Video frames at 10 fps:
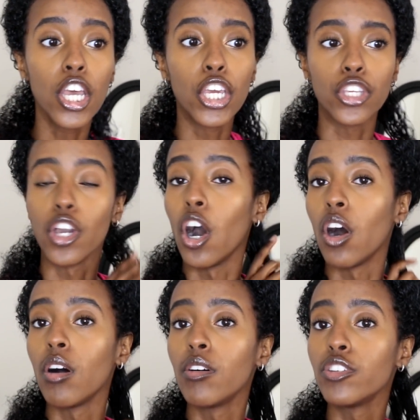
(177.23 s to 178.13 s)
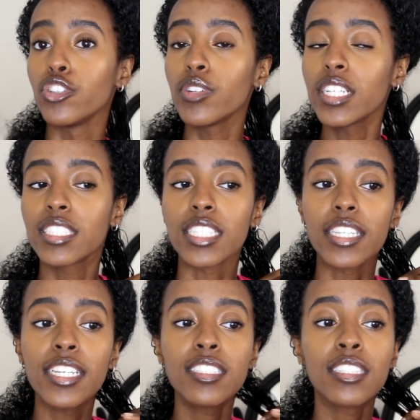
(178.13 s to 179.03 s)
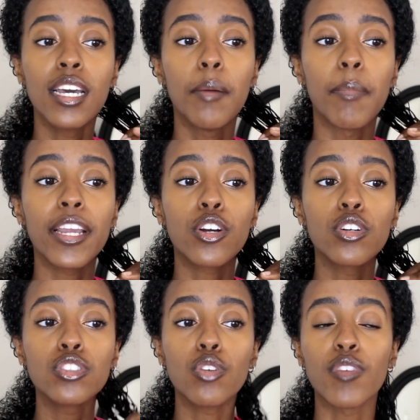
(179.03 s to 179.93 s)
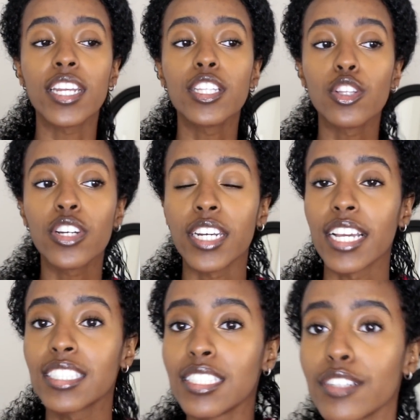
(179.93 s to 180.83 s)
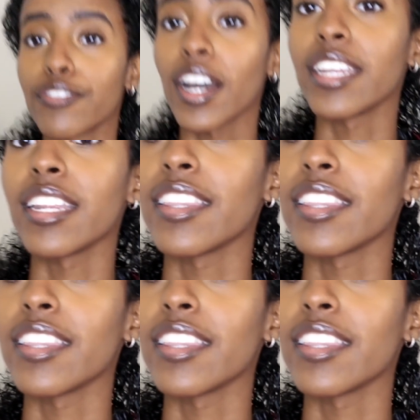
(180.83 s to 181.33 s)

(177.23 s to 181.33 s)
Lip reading: y'all, do you guys see this? My curls already look nice and defined, and